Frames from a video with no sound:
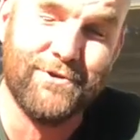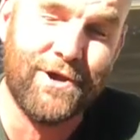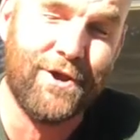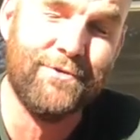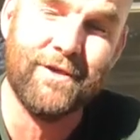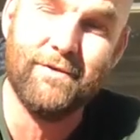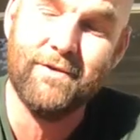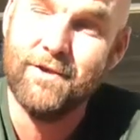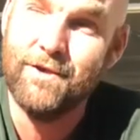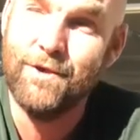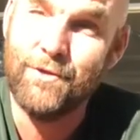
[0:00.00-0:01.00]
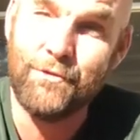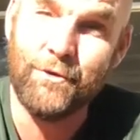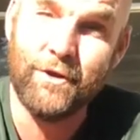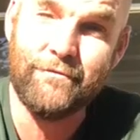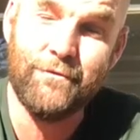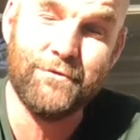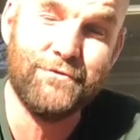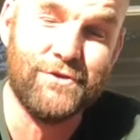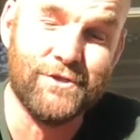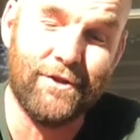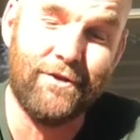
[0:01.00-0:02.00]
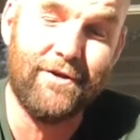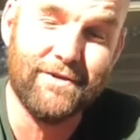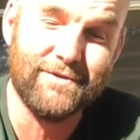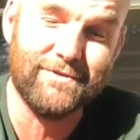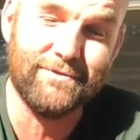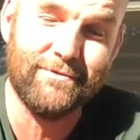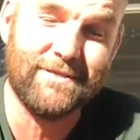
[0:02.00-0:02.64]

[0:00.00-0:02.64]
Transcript: know that 31st of July is